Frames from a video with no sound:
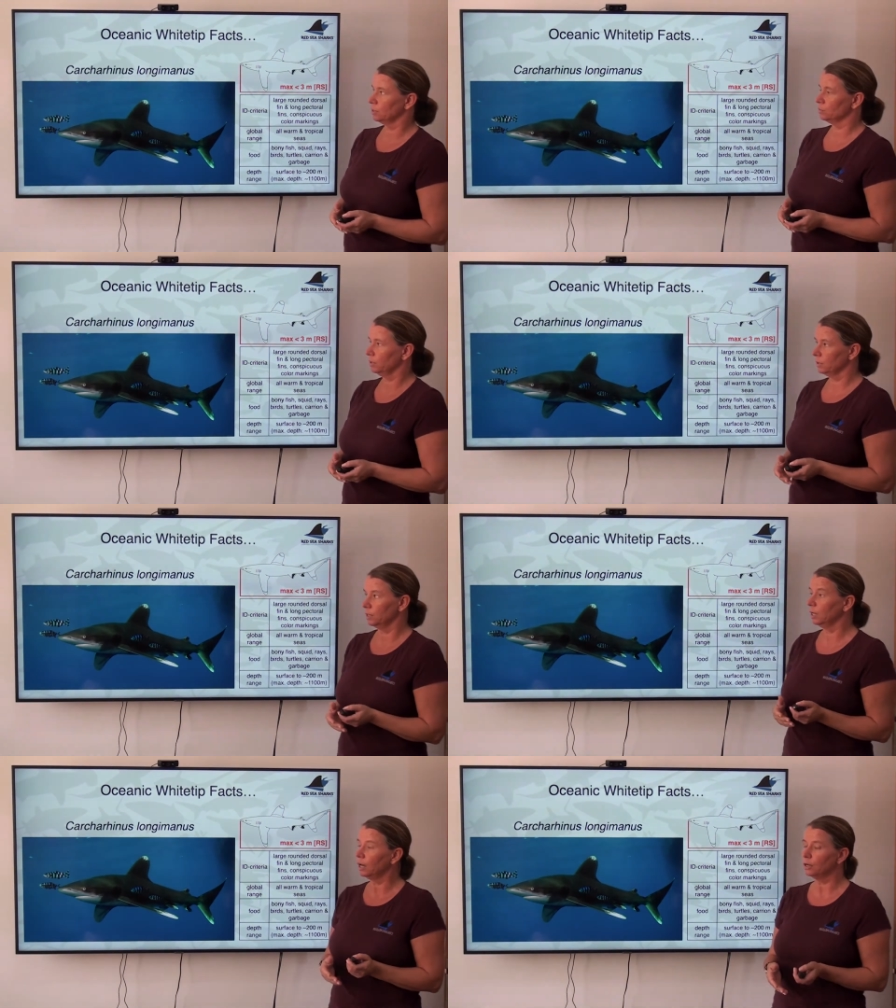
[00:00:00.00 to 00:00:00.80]
It's one of
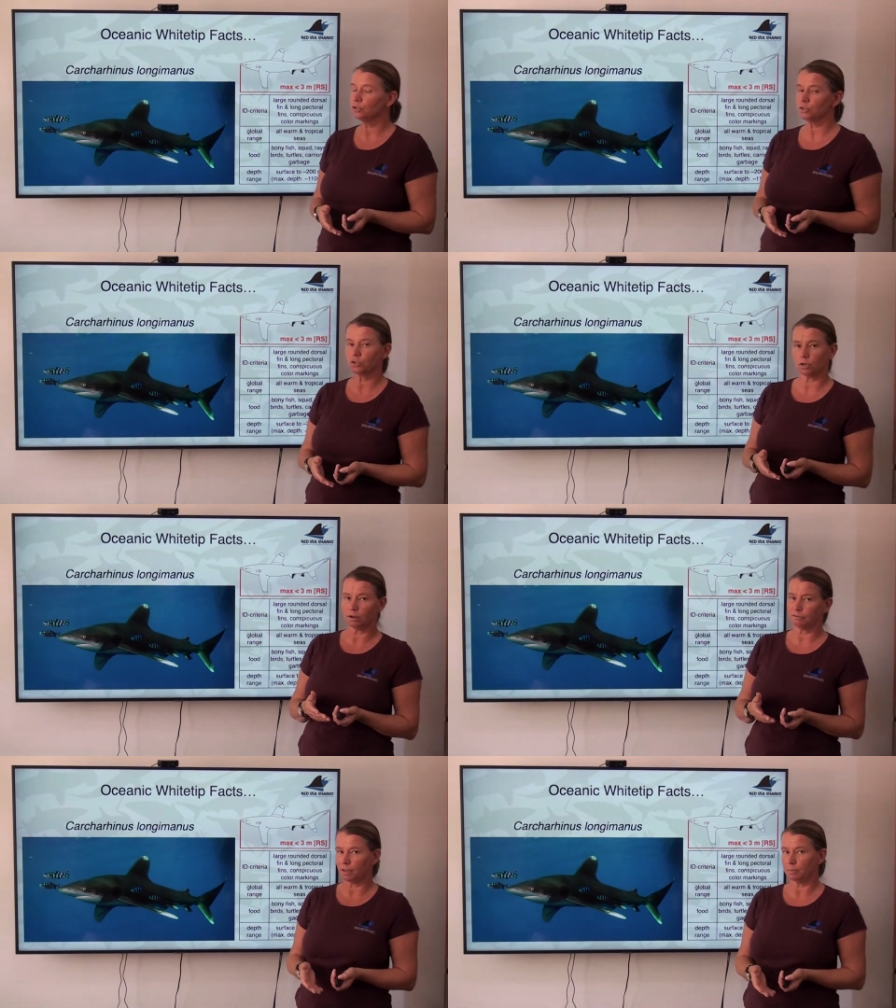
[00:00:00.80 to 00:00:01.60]
the largest
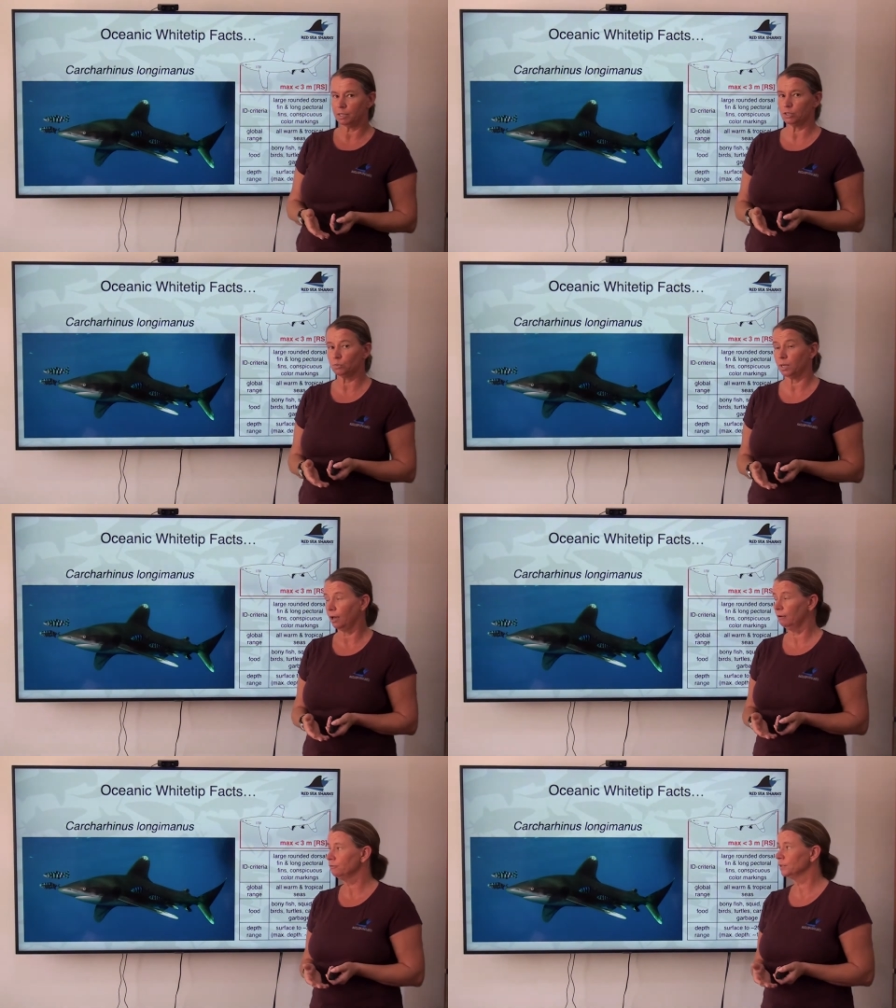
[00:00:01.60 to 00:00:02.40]
shark families we
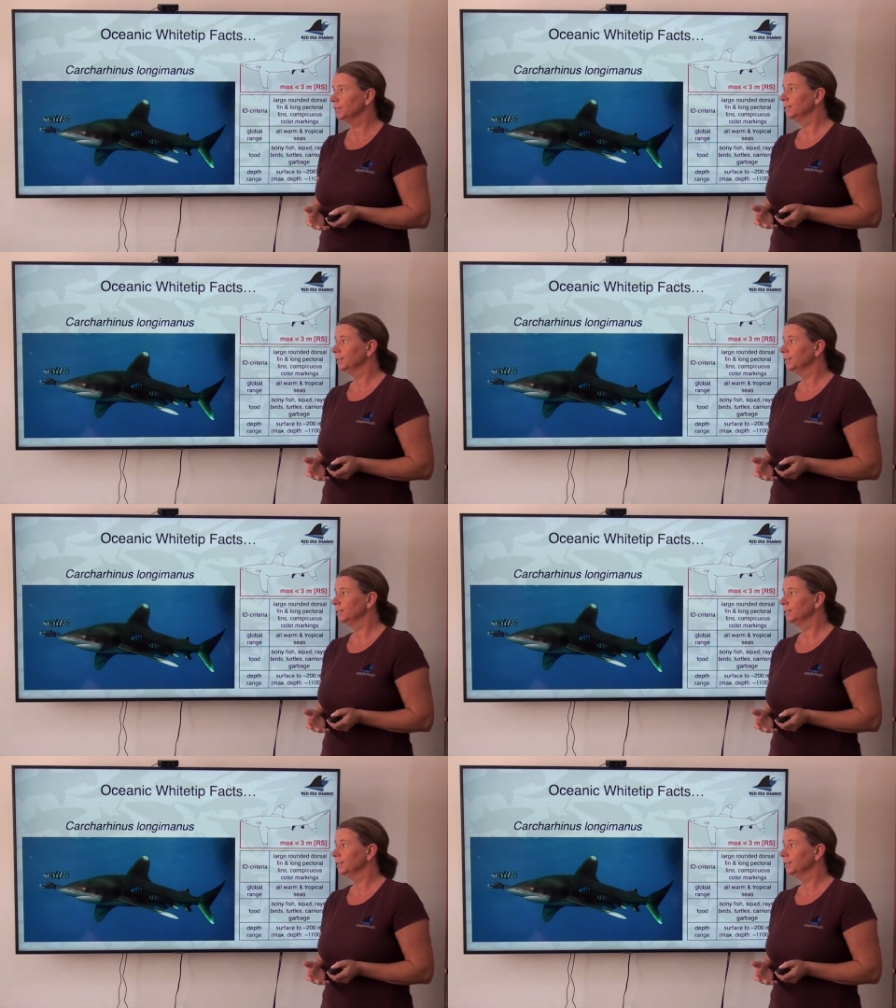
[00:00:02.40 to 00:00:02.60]
have.